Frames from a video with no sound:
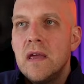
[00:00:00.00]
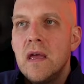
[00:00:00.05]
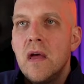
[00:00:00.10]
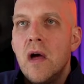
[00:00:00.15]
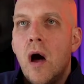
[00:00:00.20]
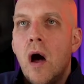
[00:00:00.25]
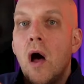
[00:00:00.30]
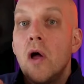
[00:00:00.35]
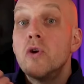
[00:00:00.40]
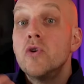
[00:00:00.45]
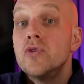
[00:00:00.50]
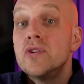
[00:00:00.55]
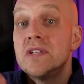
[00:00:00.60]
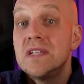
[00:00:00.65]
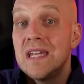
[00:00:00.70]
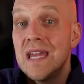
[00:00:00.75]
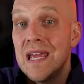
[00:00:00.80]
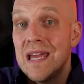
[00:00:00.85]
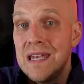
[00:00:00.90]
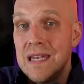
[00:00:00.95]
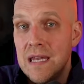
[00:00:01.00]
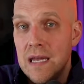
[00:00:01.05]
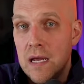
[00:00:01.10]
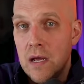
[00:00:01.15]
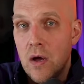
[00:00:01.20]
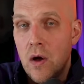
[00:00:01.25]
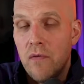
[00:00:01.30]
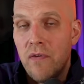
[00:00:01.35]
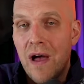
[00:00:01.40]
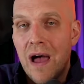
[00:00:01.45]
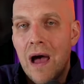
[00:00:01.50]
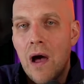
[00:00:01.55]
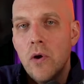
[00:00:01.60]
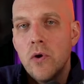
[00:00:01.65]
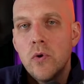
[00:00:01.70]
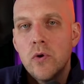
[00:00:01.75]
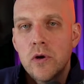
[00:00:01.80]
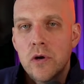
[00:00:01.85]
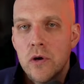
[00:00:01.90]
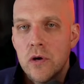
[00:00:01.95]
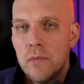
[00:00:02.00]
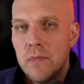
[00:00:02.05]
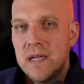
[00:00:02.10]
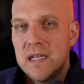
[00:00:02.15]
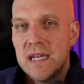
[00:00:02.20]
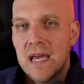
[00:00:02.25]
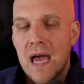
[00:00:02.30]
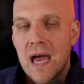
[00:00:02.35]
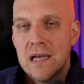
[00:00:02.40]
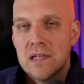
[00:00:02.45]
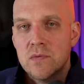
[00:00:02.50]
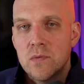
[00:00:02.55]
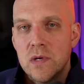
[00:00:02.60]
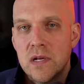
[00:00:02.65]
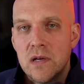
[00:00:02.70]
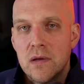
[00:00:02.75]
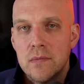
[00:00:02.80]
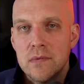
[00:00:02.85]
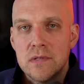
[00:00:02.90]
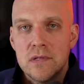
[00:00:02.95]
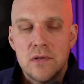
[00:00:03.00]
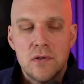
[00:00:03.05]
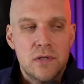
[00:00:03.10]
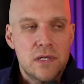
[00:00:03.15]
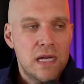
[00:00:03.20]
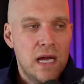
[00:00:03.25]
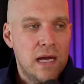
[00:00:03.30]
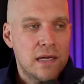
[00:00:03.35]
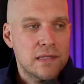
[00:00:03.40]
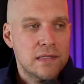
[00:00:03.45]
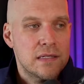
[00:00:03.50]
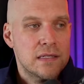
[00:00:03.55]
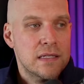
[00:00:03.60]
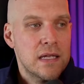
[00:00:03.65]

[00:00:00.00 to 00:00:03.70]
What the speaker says: understanding of how you are going to be taxed when it comes to your taxes.